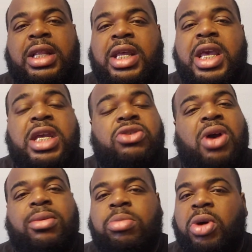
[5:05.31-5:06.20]
he
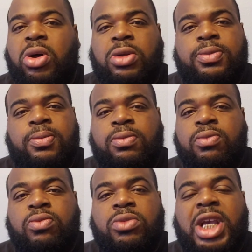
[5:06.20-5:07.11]
dropped the ball.
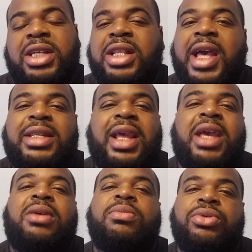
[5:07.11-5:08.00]
It's like,
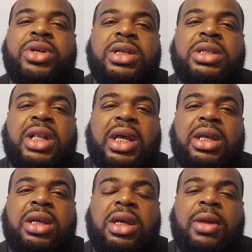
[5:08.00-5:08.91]
damn, Brees,
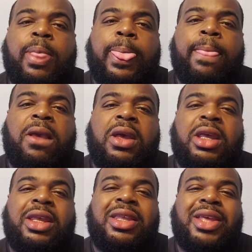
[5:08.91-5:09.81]
like,
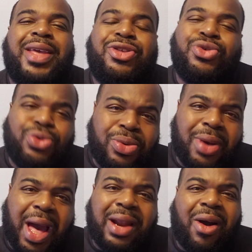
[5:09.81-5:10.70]
you,
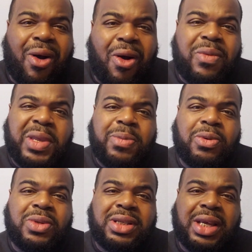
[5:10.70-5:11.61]
out of all
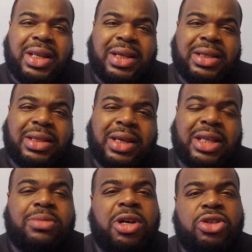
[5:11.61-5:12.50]
people, say this,
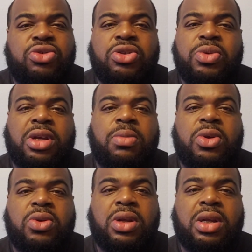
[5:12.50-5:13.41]
as much as you do with the
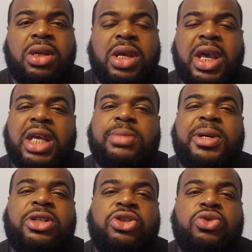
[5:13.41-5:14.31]
community, as
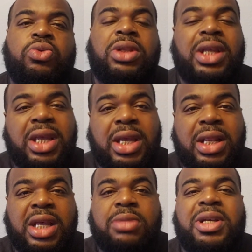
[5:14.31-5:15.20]
much as you
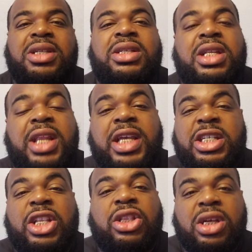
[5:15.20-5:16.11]
lead, as much as the
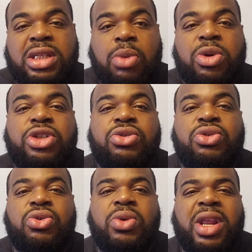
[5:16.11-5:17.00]
nation looks at what you
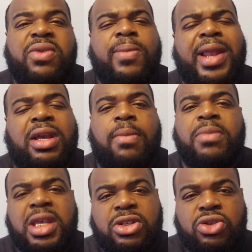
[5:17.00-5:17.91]
do and everybody
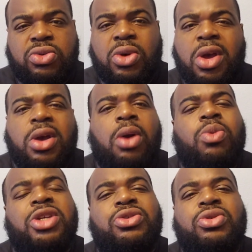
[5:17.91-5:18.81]
commends you on
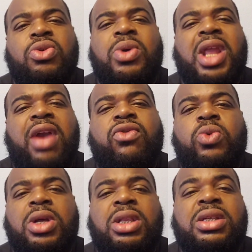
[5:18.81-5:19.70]
what you do and
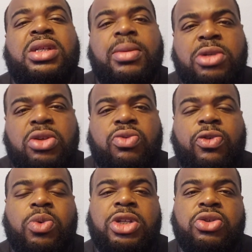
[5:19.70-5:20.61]
everyone looks up to you for
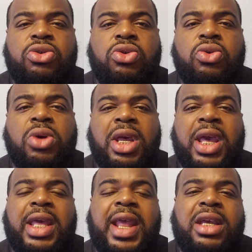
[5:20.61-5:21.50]
what you do
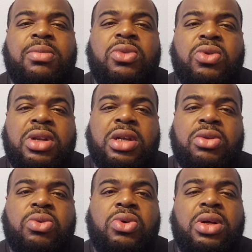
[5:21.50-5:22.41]
in that community in
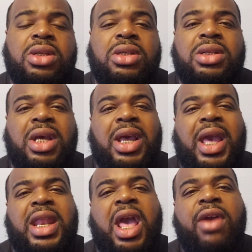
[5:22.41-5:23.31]
New Orleans,
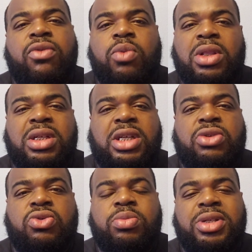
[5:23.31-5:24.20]
and everyone looks at
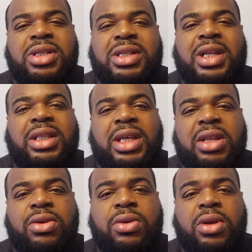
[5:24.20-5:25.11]
Drew Brees as a
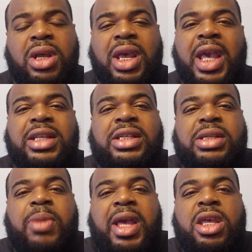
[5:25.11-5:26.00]
leader, and just
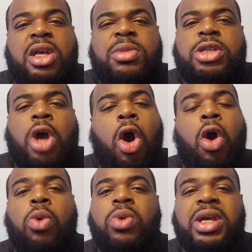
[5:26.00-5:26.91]
by him, he's
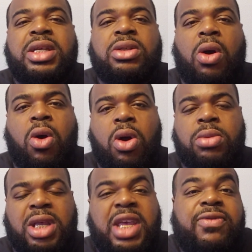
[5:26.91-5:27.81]
always
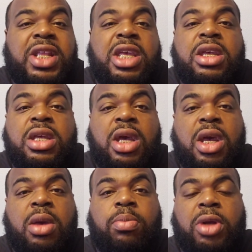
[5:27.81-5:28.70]
on. Even he,
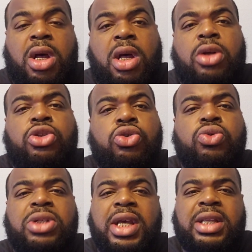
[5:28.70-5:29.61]
on
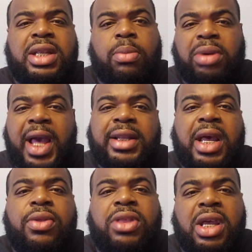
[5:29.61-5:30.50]
Tuesday, did the blacked
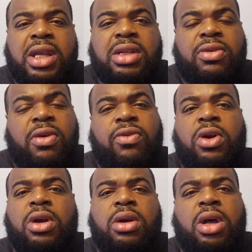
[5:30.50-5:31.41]
out thing
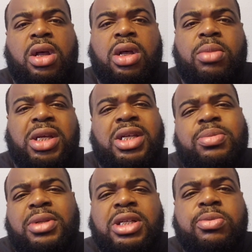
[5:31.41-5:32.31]
for against
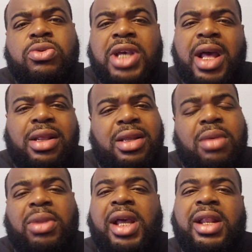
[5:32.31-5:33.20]
police brutality
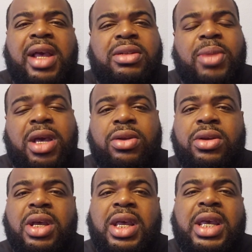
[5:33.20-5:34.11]
and Black Lives
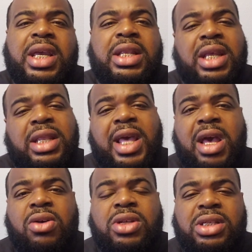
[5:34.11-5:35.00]
Matter. He did
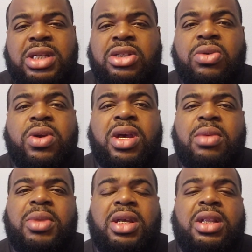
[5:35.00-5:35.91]
that on his
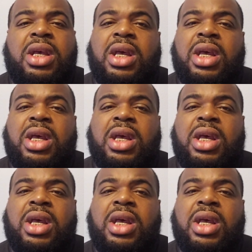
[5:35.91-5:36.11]
Instagram, and